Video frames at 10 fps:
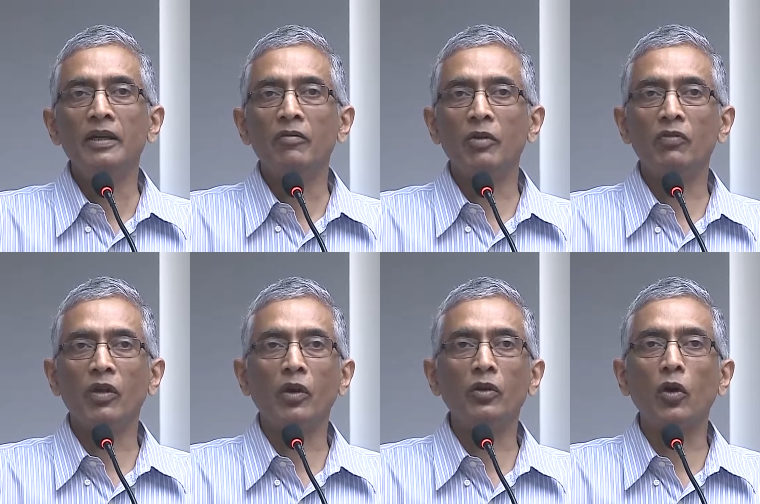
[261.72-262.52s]
which we're
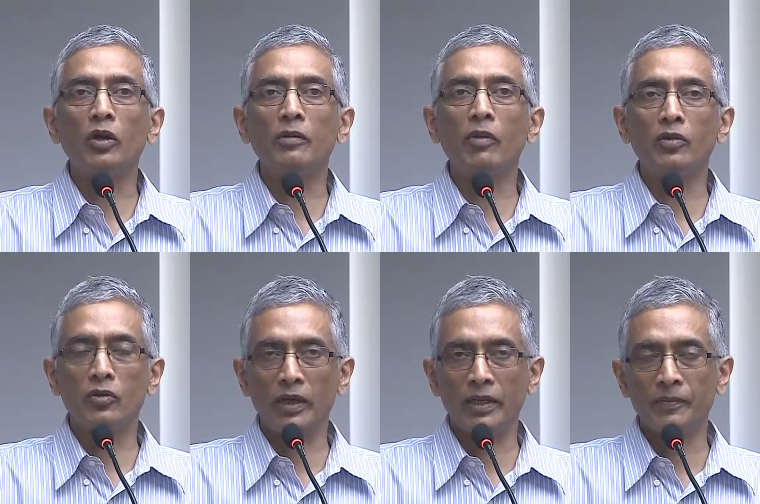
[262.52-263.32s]
not talking about
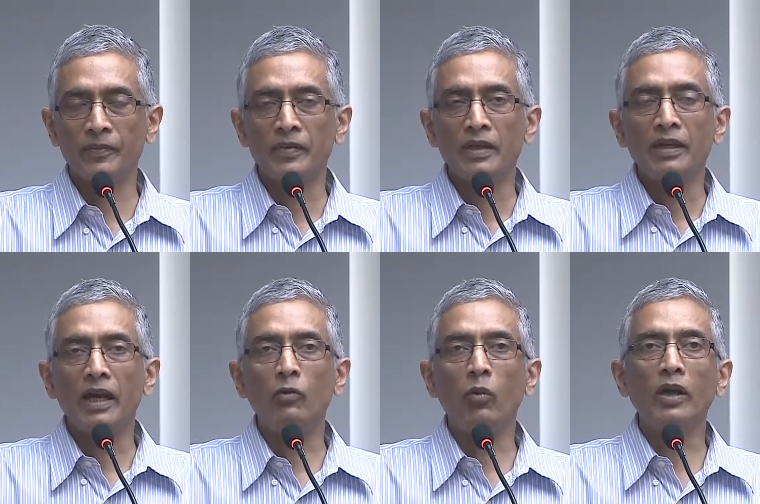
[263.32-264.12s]
today.
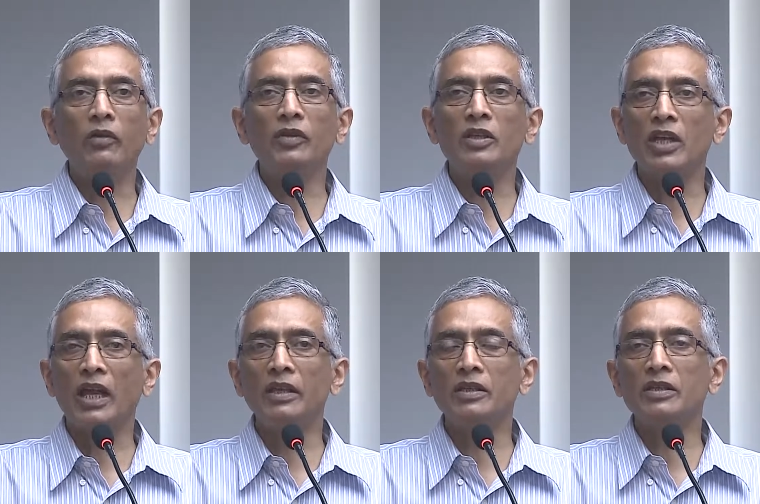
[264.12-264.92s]
And one of the
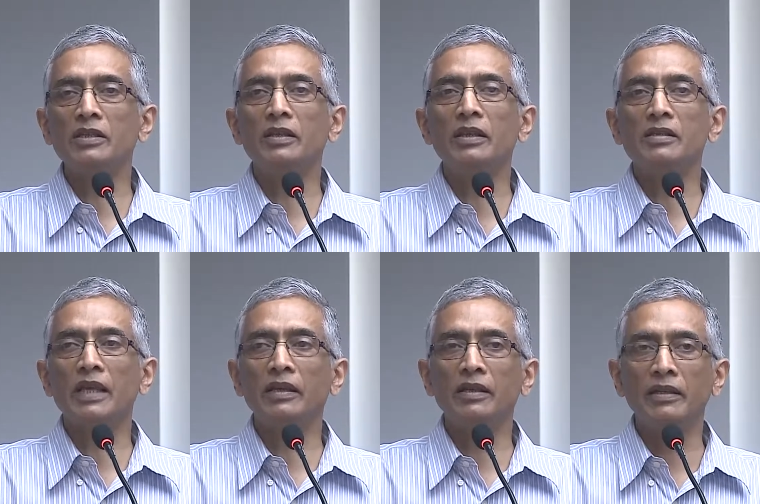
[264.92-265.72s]
challenges in this
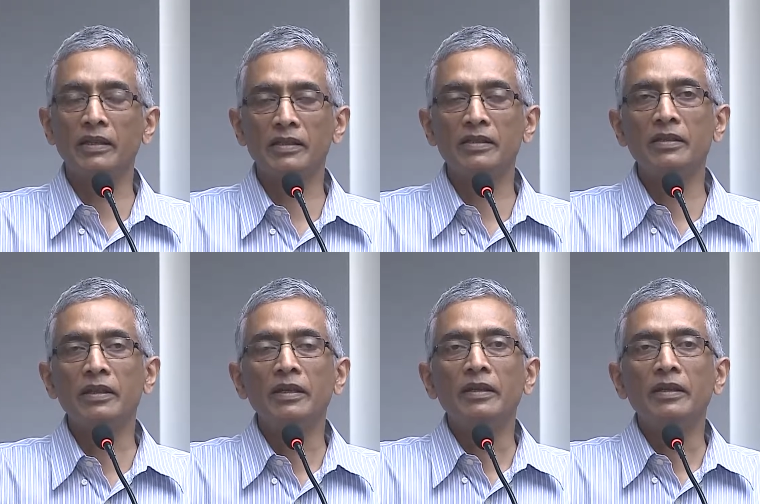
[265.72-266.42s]
sector is